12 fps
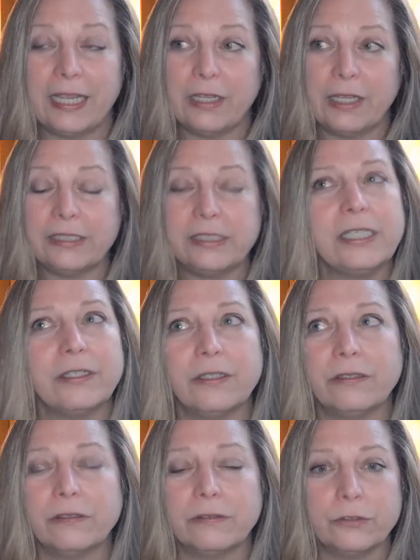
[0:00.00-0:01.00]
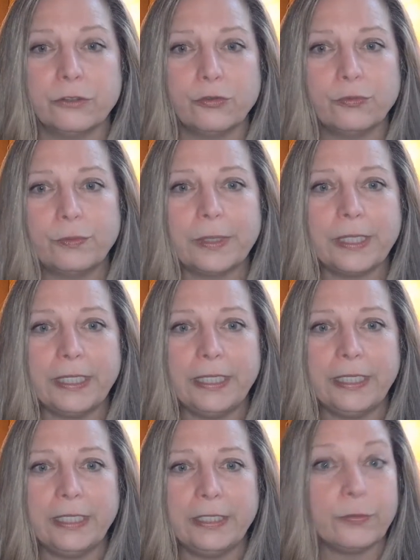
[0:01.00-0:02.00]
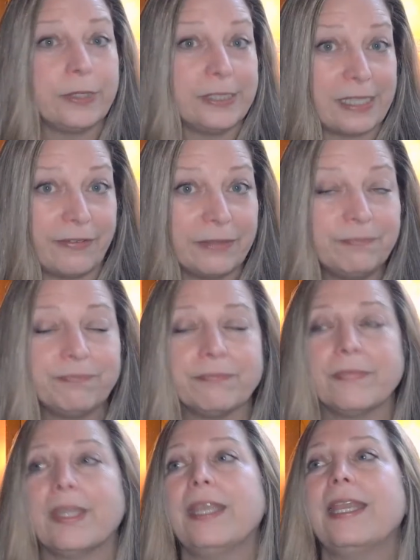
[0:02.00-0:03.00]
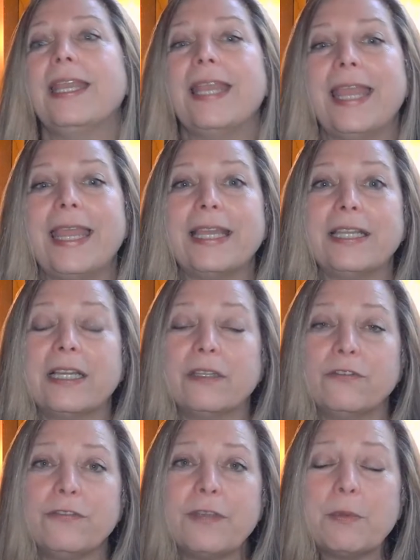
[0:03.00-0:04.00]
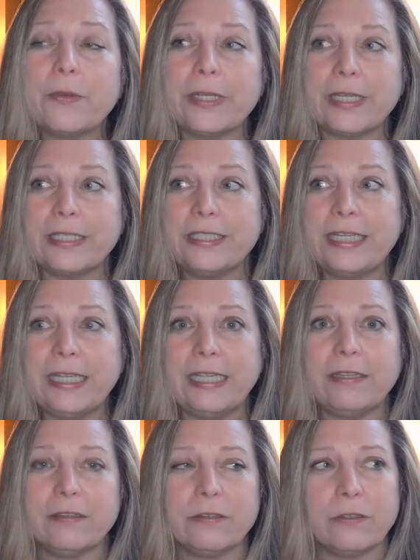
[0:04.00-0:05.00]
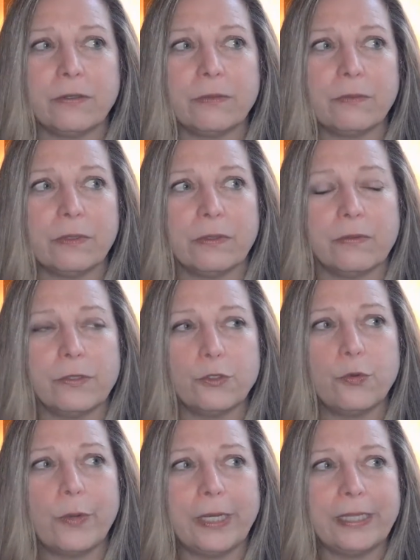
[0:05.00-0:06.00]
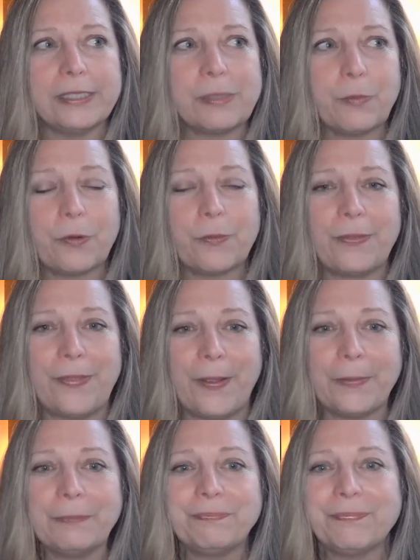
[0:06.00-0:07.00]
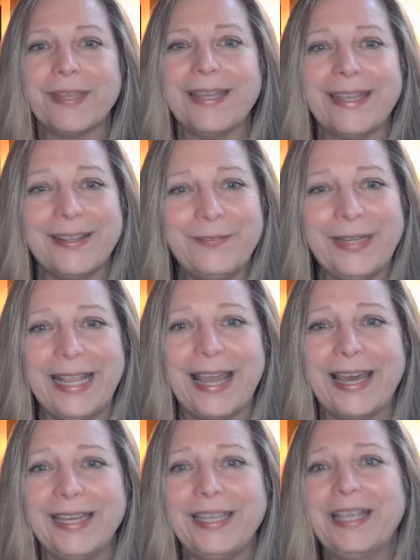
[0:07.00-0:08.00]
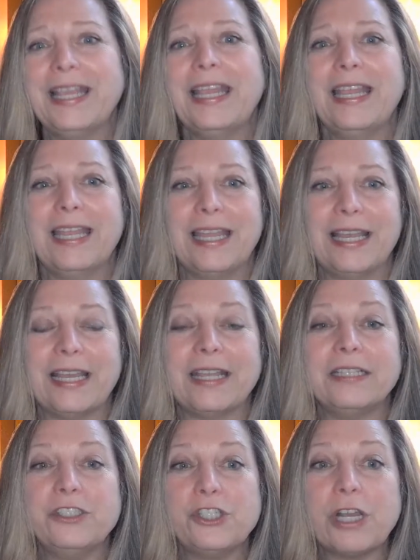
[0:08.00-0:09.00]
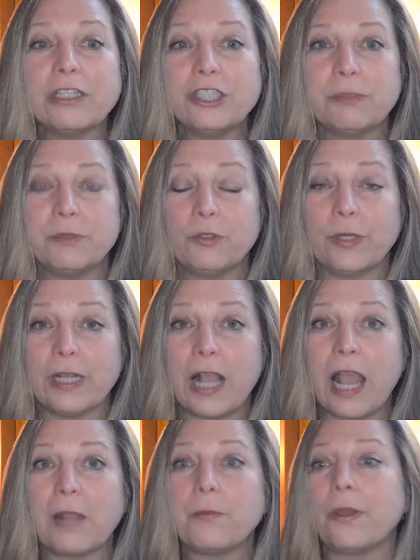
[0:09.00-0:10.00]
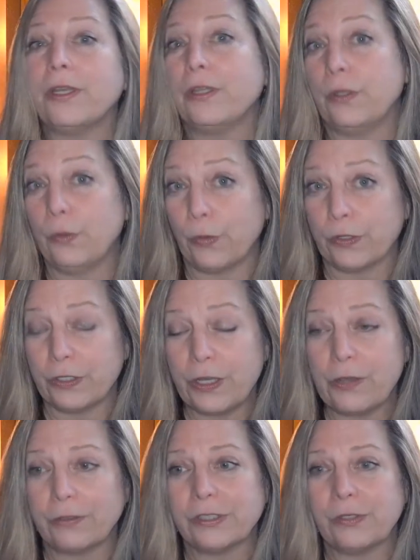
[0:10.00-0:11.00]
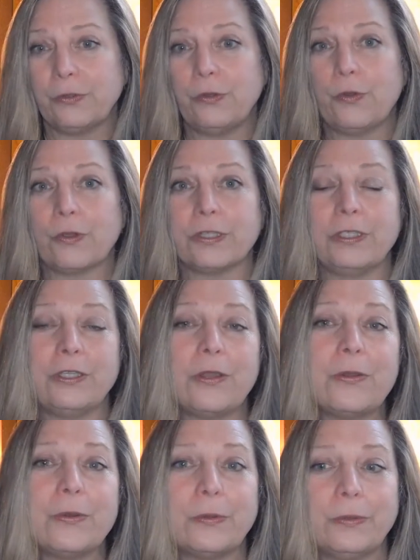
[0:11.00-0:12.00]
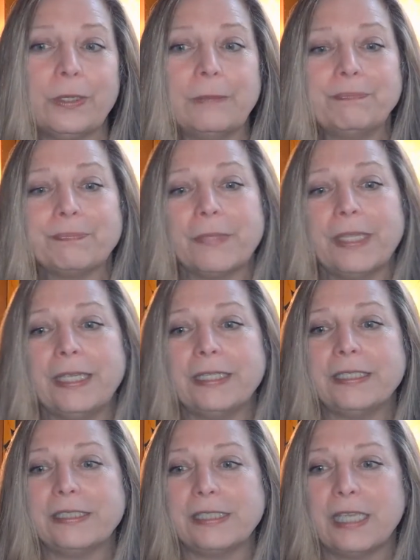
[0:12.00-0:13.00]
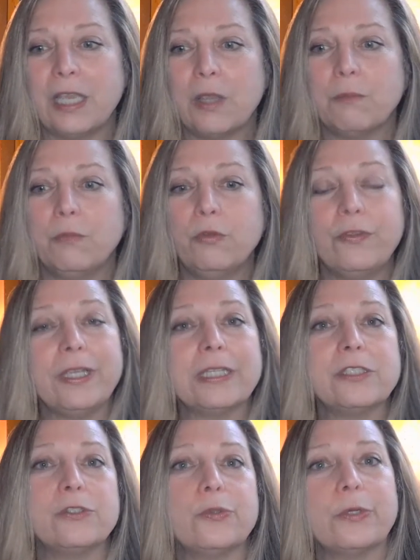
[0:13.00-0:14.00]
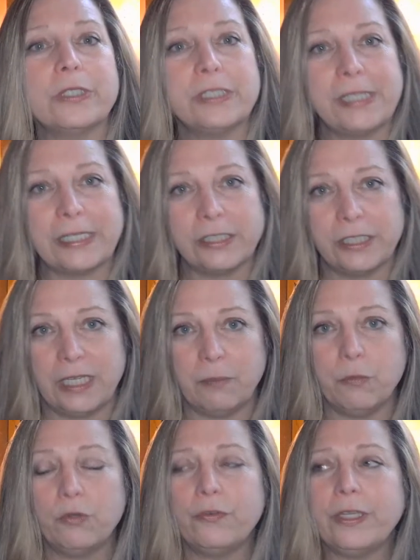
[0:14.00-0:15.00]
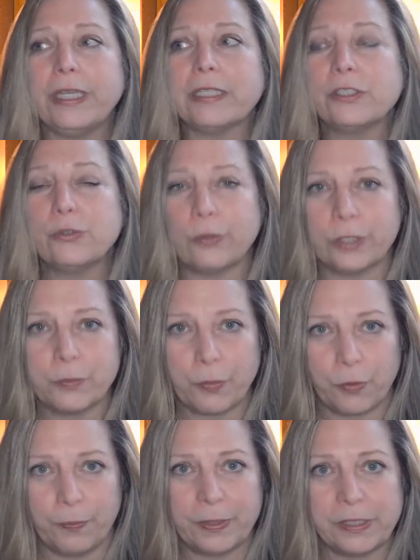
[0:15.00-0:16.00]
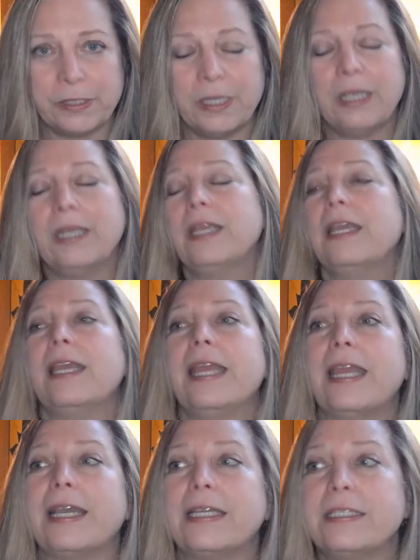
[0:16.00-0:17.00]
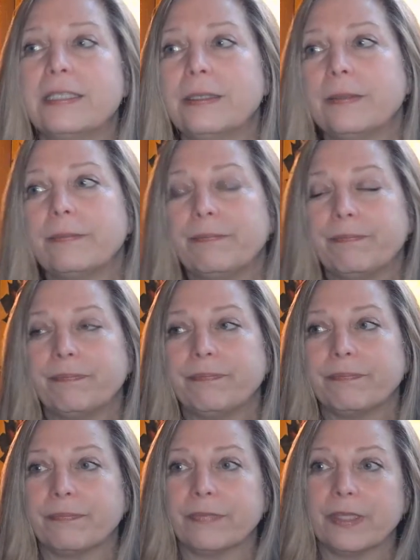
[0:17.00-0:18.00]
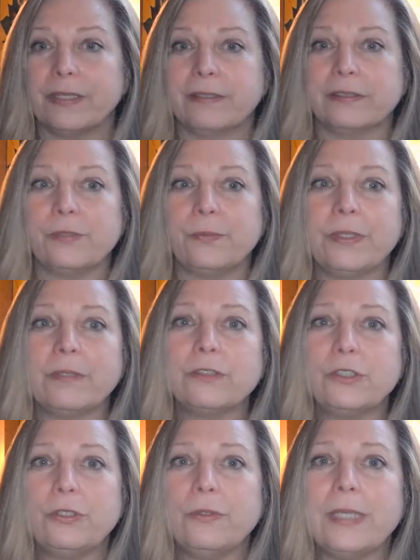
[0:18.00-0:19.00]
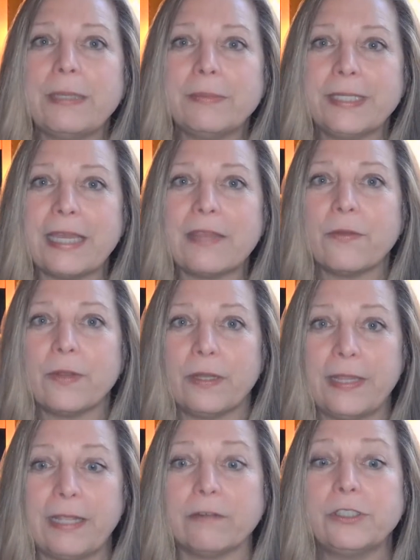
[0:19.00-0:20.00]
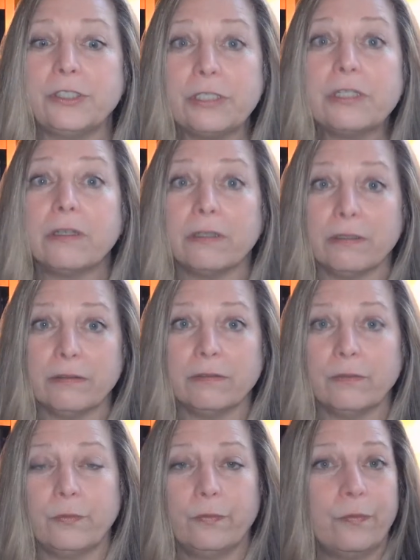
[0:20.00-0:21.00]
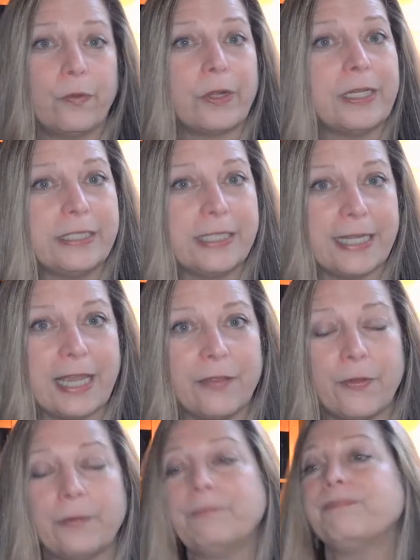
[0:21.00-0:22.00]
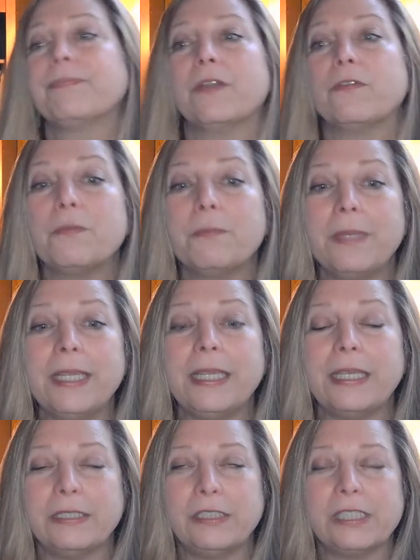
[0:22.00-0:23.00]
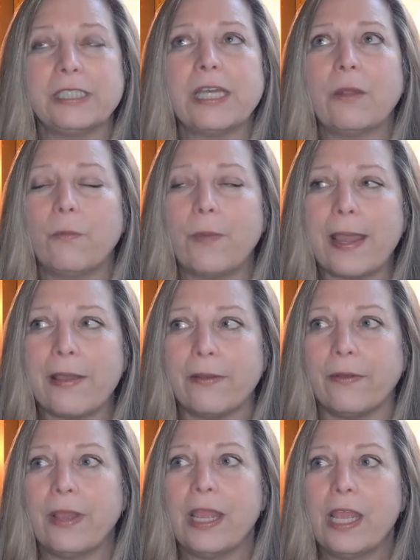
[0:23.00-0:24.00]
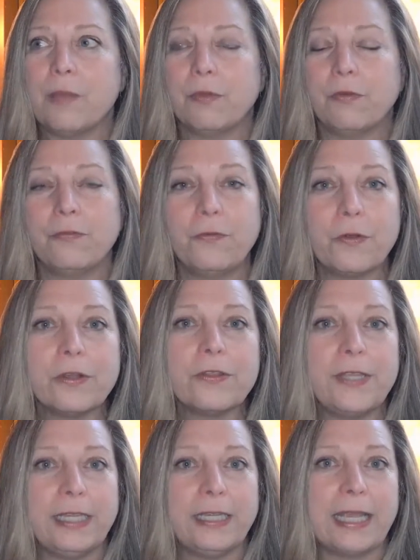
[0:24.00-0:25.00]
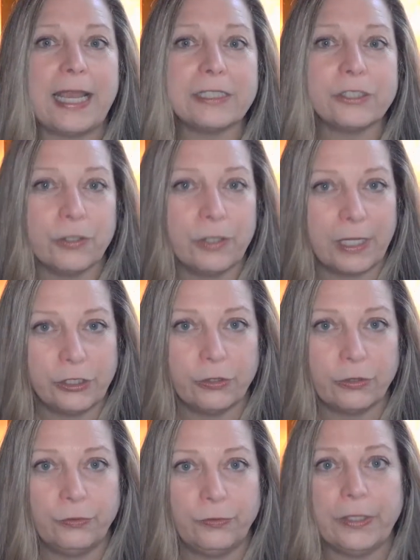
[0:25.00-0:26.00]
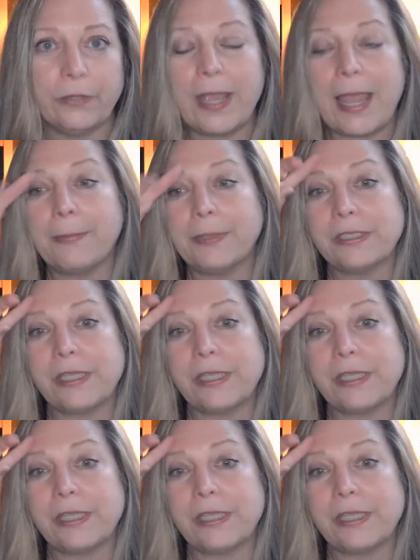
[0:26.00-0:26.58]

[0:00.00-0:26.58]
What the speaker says: until 2027. And on February 19th, or the 20th, somewhere around there, we had a conjunction between Chiron and the North Node. So North Node is moving us towards destiny, moving us towards purpose. And so when those two came together, and they're still working together, for me, I just thought, wow, before the astrological new year happens